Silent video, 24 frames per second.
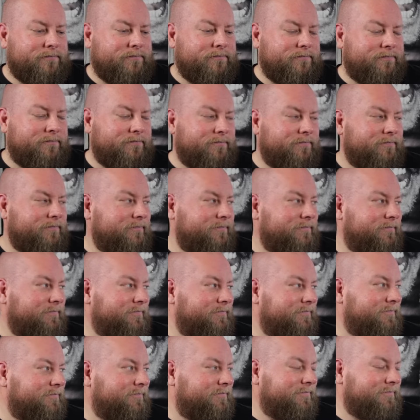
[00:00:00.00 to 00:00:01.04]

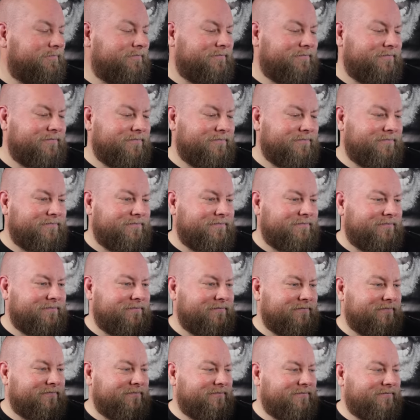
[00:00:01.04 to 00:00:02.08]

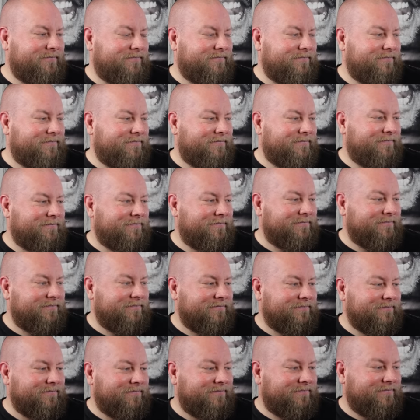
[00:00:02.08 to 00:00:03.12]

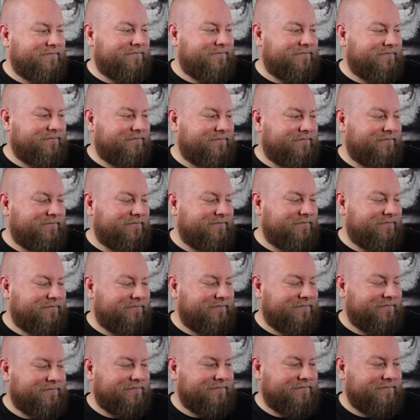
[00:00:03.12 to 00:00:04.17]

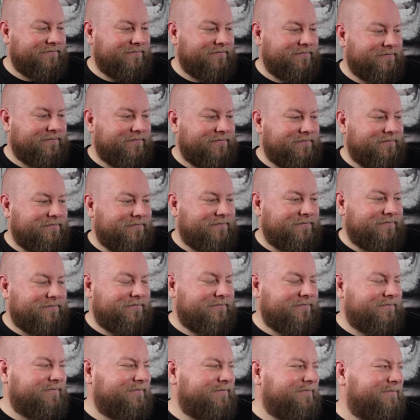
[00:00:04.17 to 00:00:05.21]

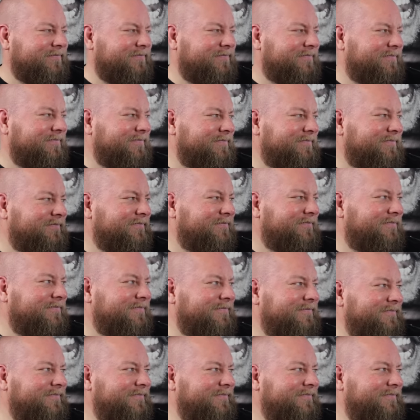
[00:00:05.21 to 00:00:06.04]
The person shown says nothing.